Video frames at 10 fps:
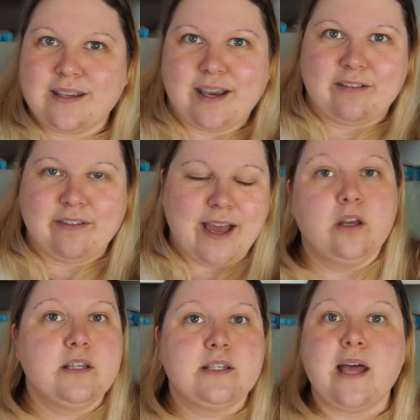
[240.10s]
here and there.
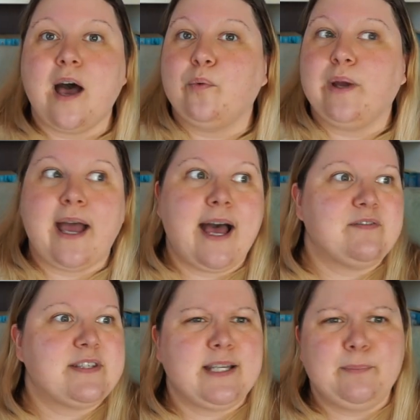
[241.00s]
So we
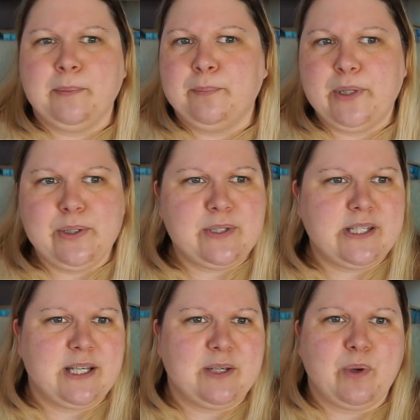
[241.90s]
have Sleeping
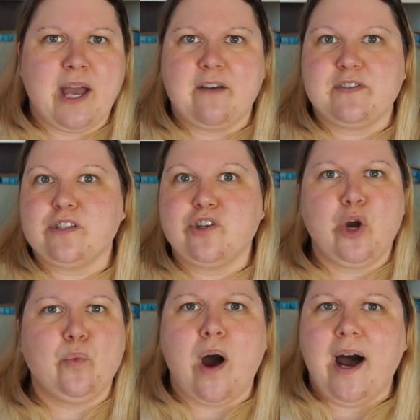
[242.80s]
Beauty, we have
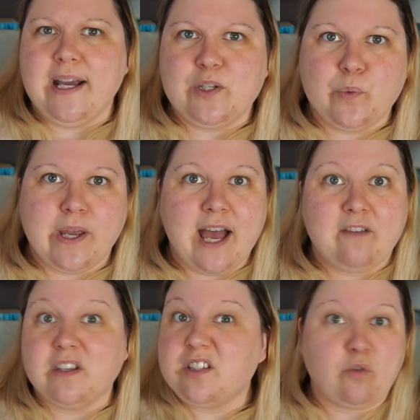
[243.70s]
Snow White, we
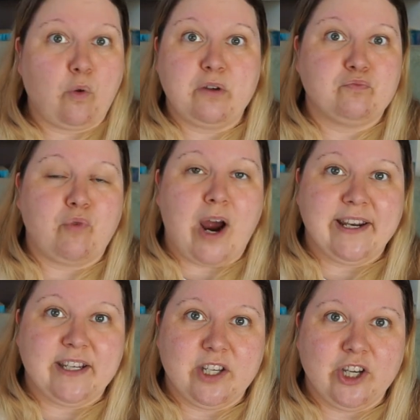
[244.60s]
have Little Red
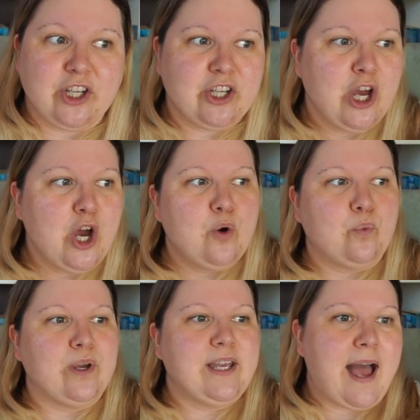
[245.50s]
Riding Hood,
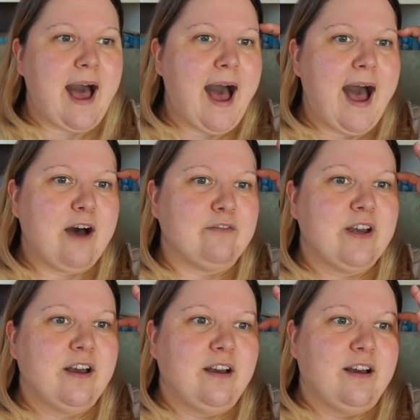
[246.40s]
we have
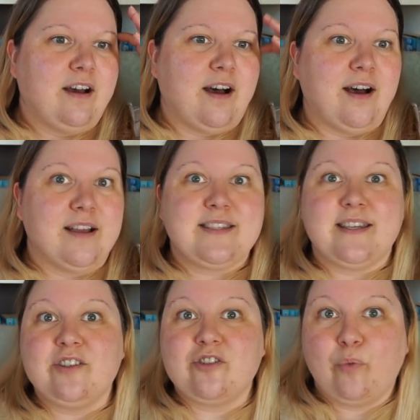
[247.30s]
uh,
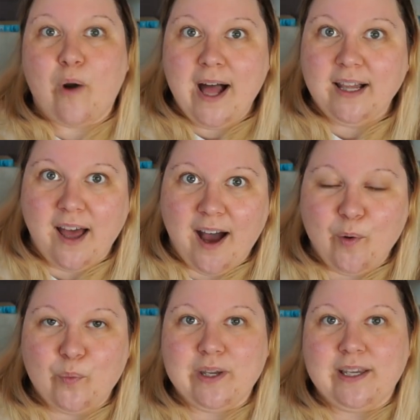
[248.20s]

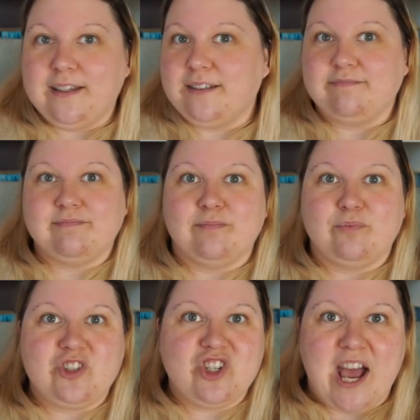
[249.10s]
Cinderella, we
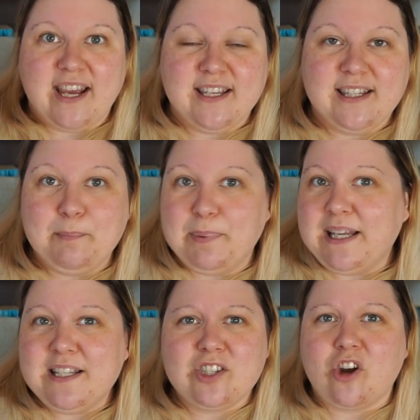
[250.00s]
Jack and the
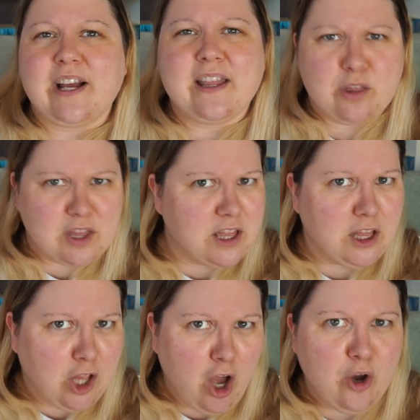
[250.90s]
Beanstalk,
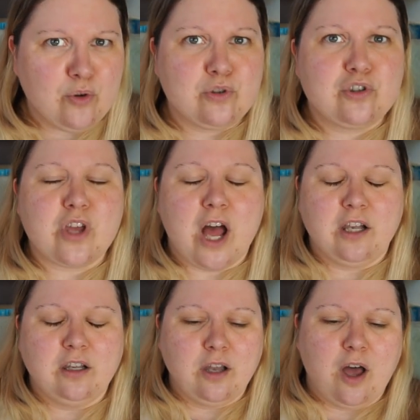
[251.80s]
loads and
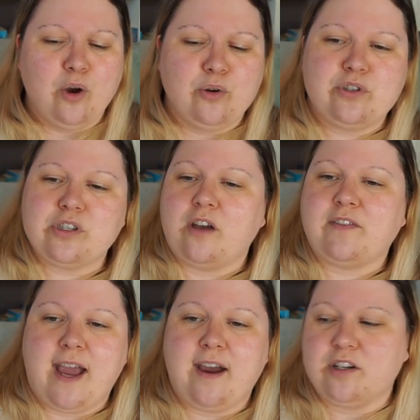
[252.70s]
loads of
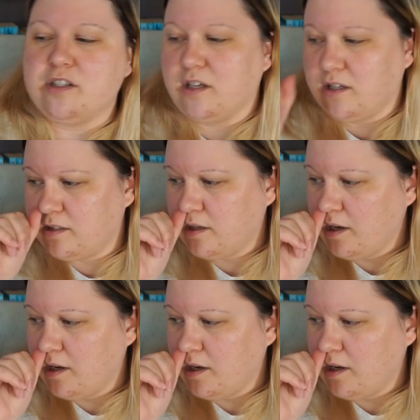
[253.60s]
characters.